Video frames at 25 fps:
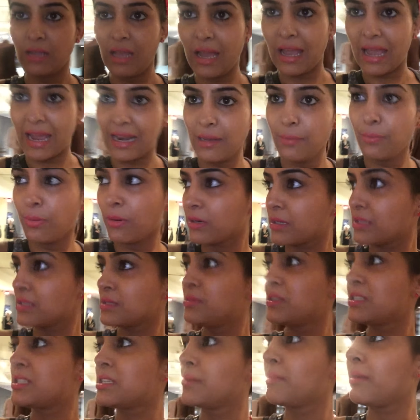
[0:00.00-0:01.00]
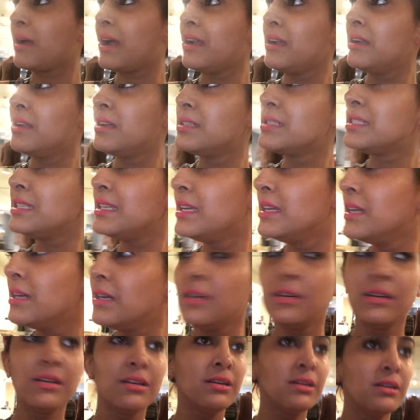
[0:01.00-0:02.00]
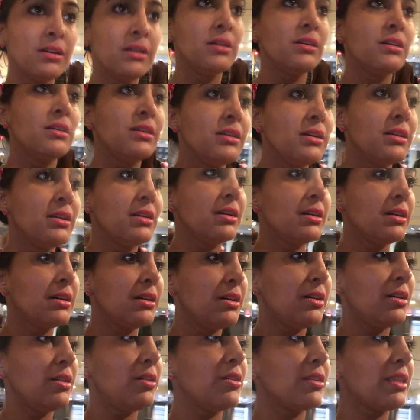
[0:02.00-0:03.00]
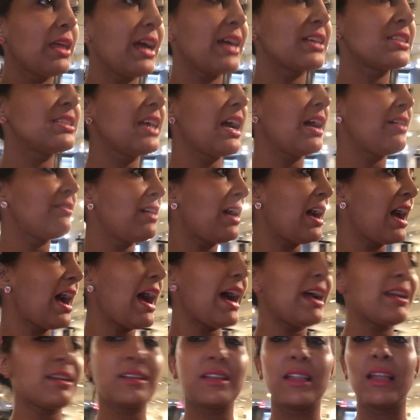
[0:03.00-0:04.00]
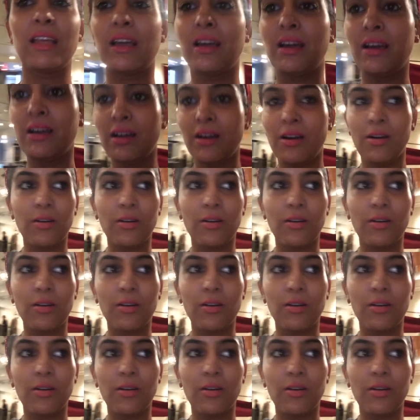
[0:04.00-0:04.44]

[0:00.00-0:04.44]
Yeah, Harry Potter, missing man. Is he here? Oh, they actually have a hat there.